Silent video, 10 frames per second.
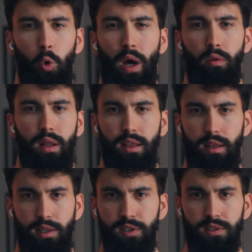no, I don't like
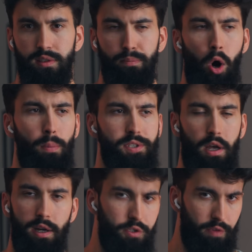these pop
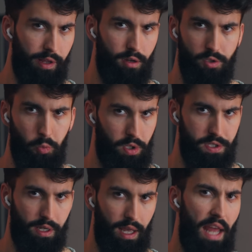science videos where
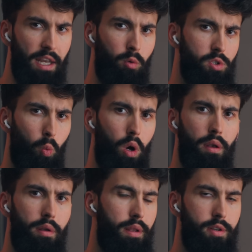it's like N equals
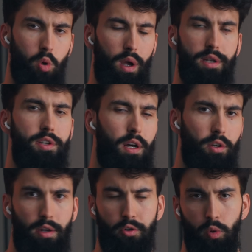one and trying to
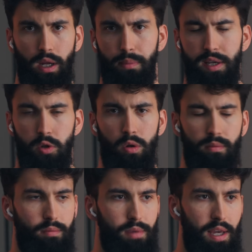tell you how to train based
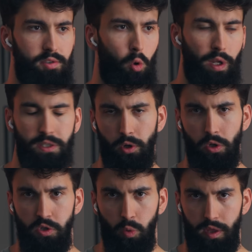on his own
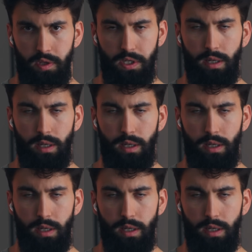experience with his